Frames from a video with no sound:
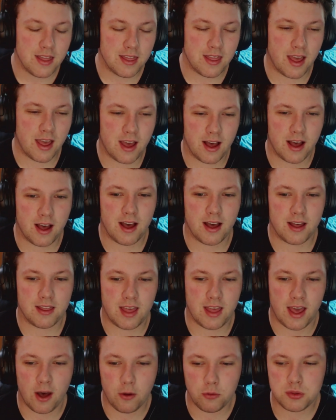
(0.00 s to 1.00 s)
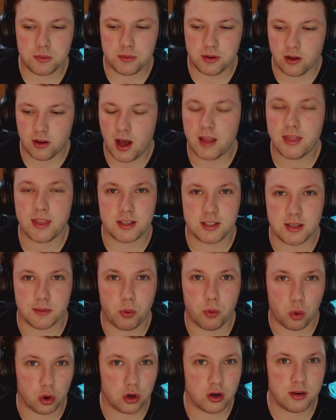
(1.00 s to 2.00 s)
They, uh, they helped me a lot. They
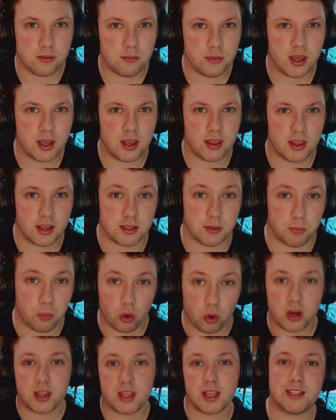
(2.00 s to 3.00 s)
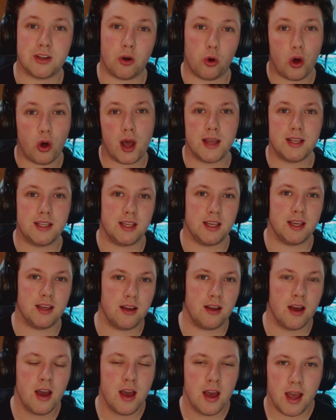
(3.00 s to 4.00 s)
supported me. They supported this whole
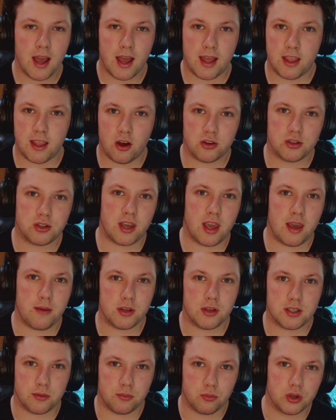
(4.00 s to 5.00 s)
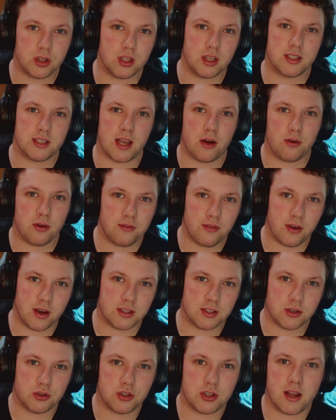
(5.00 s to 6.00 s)
idea, and they also gave me some really sound
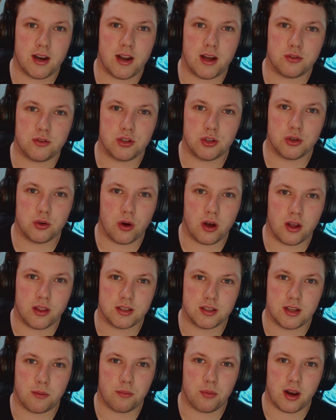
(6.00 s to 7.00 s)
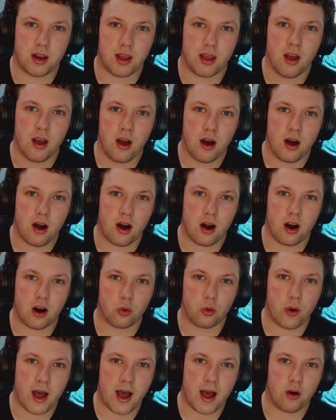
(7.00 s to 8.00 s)
advice. So shout out to uh, the subreddit
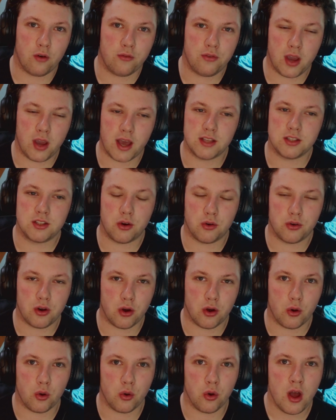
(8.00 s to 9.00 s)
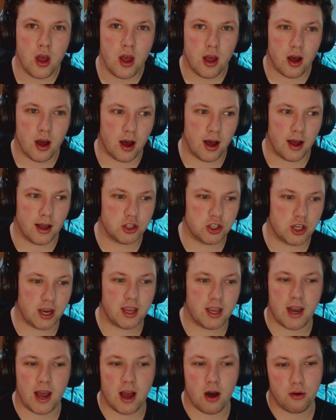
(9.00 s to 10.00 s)
R Wow. If you guys don't know, uh,
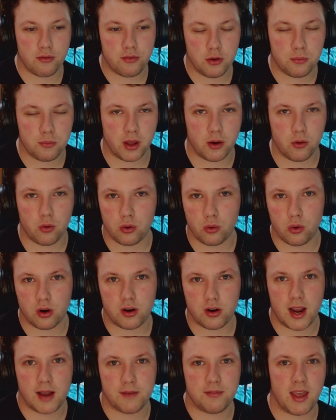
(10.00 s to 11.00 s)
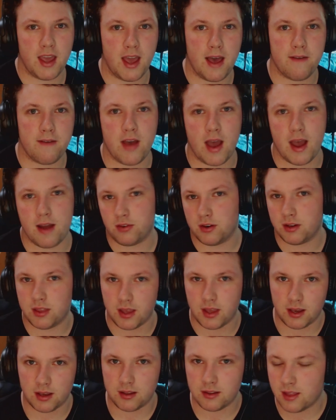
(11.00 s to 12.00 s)
check it out. If you play World of Warcraft, they have
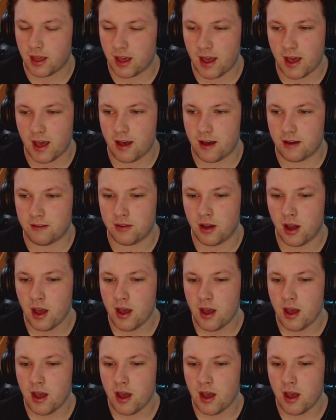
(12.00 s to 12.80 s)
everything. They have